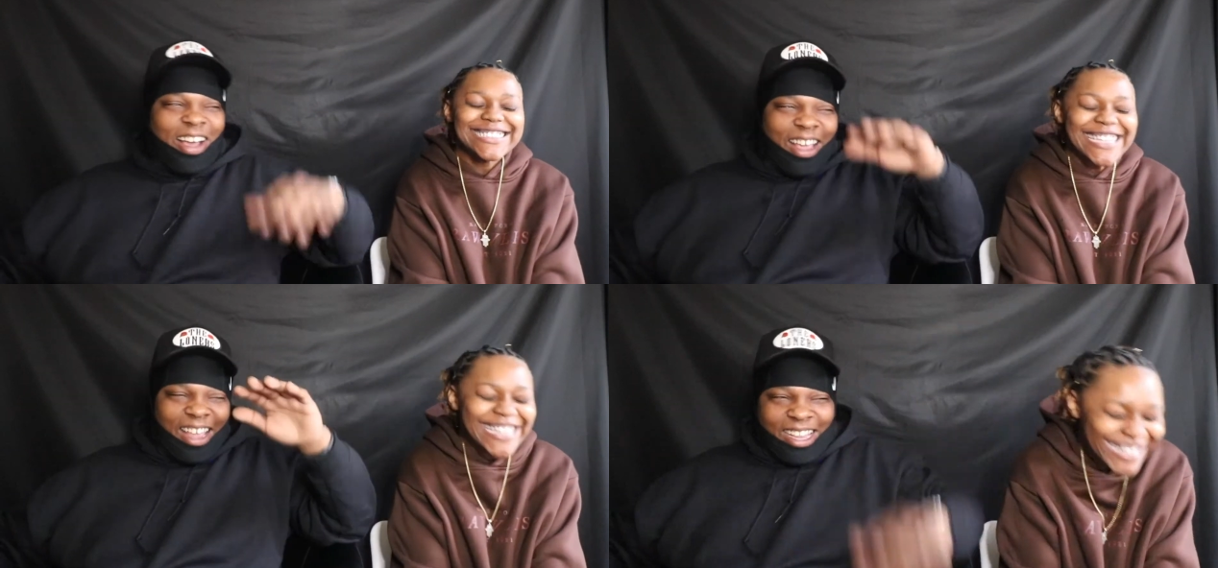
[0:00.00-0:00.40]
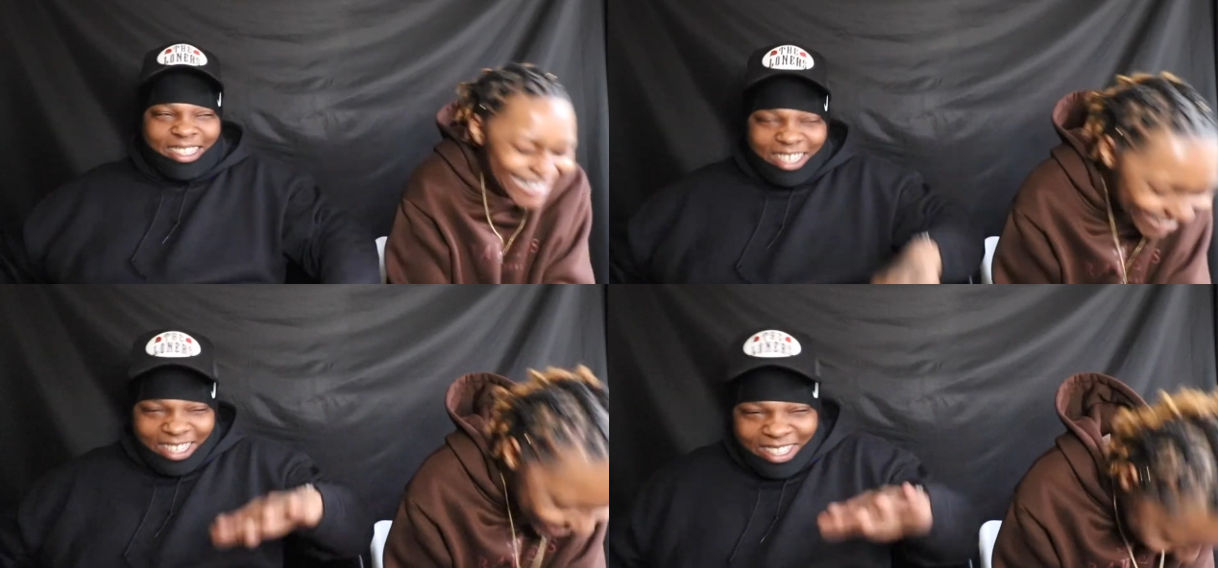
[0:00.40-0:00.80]
Speaker 1: Go ahead,
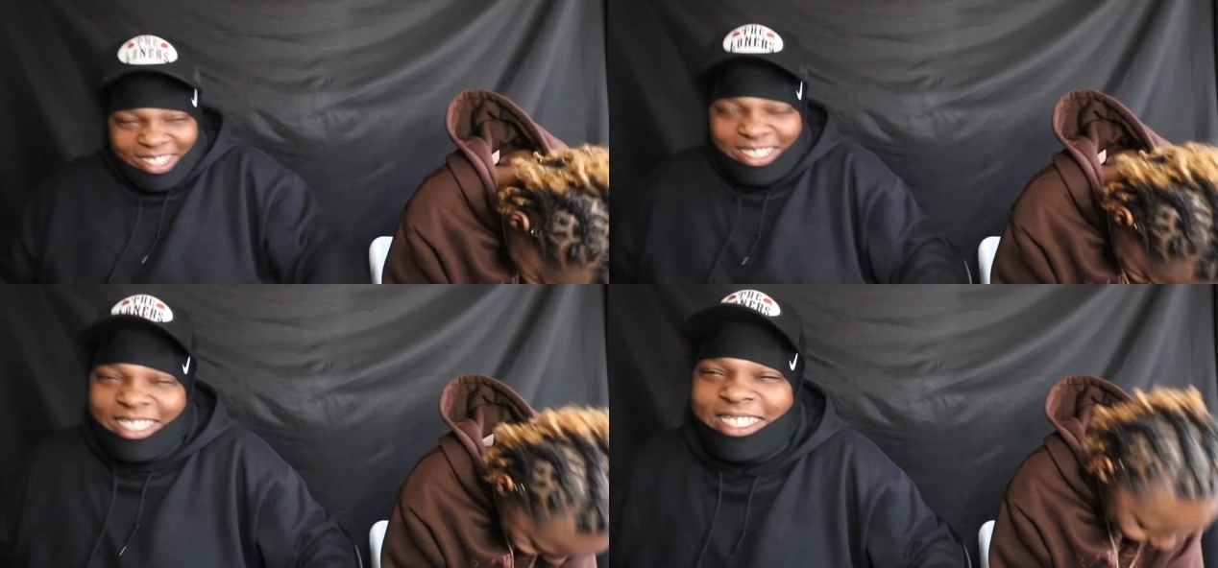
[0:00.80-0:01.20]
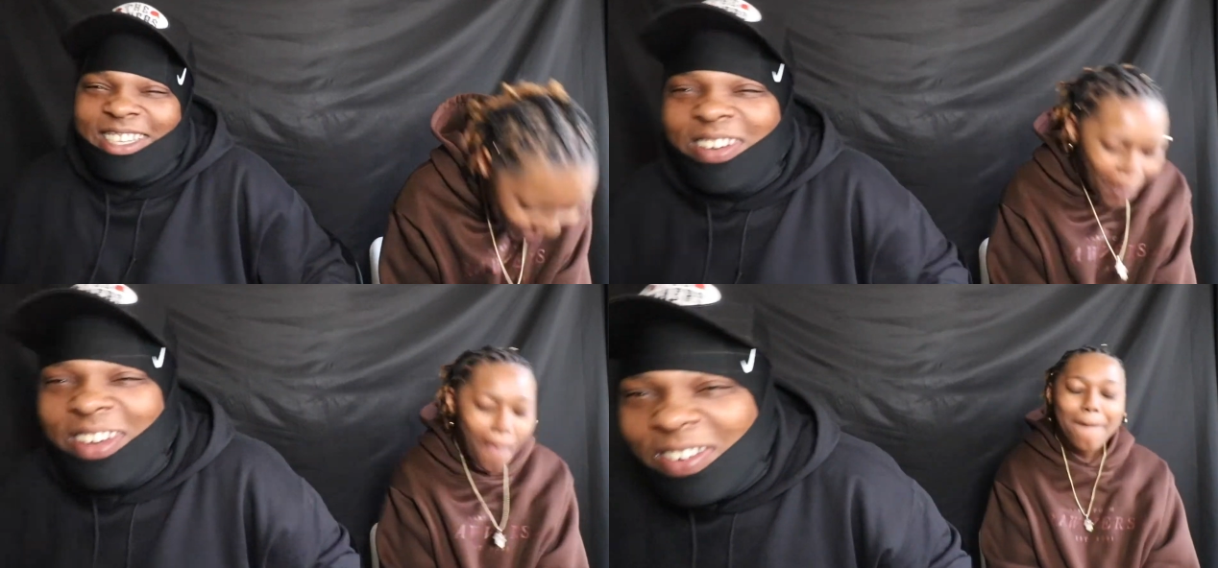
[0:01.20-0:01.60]
introduce
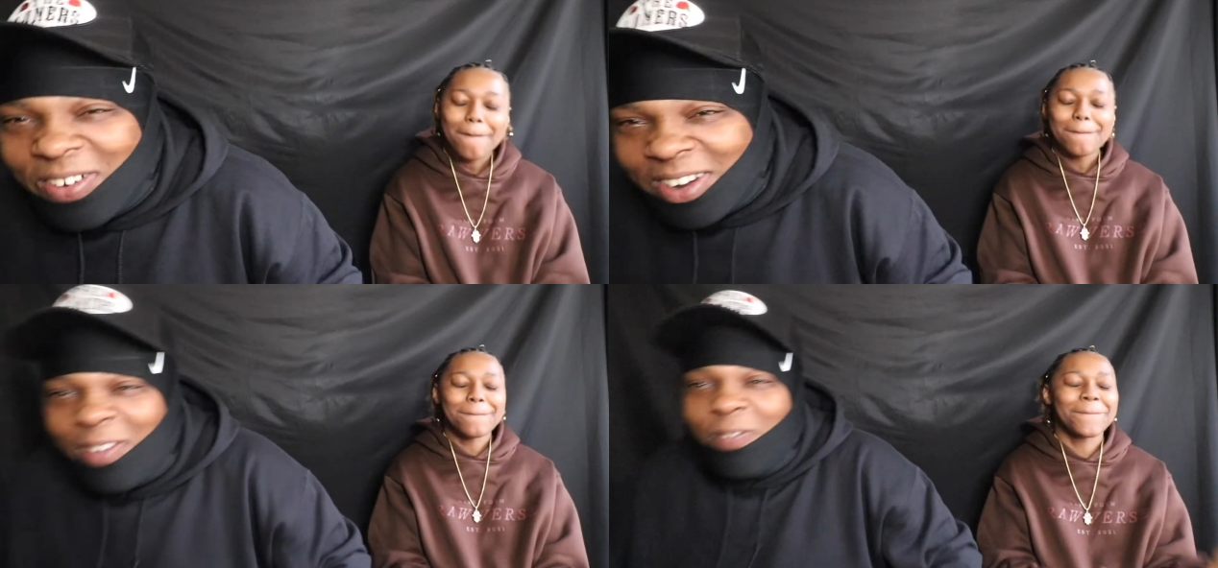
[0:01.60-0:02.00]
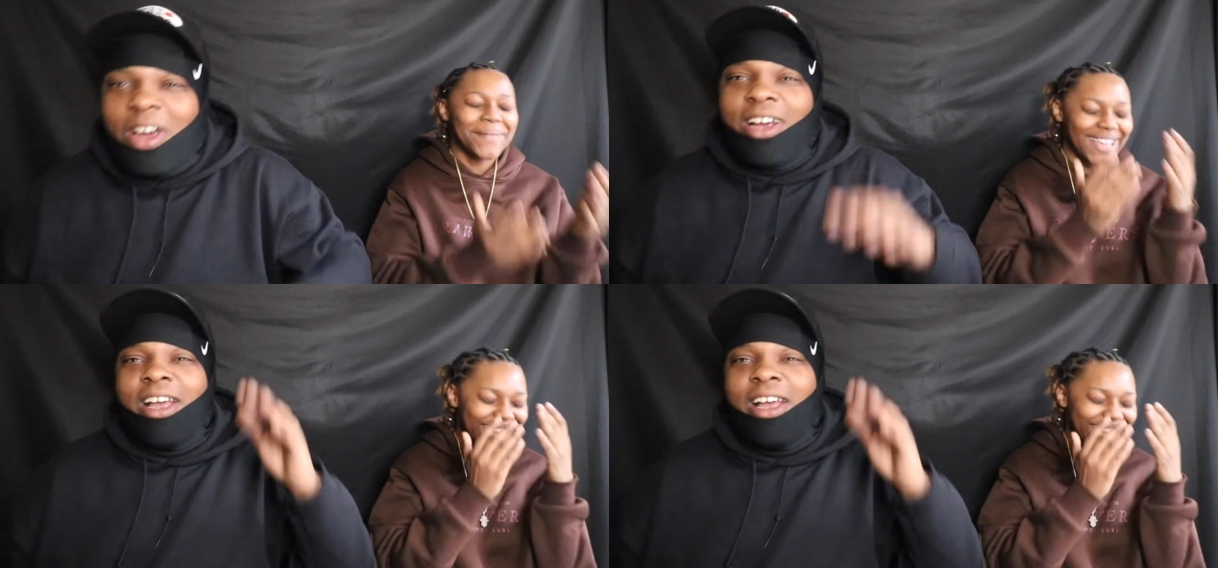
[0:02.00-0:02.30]
yourself for the first.